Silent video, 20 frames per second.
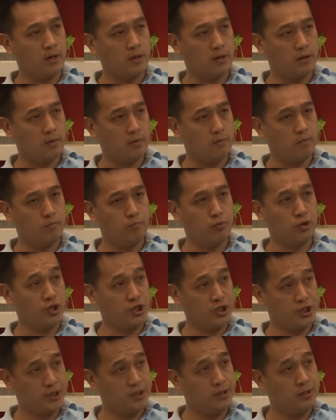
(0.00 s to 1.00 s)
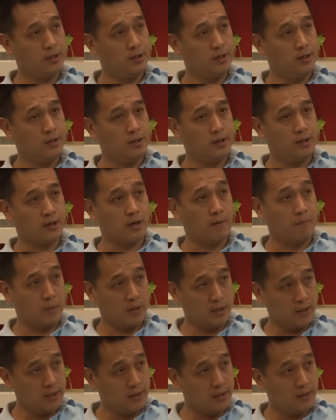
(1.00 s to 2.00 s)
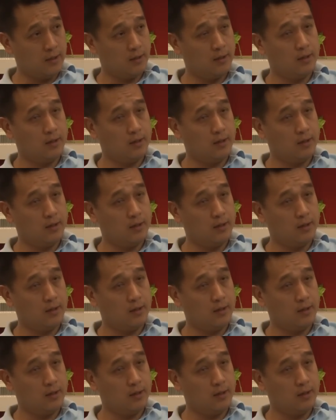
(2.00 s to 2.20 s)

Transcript: by a British company.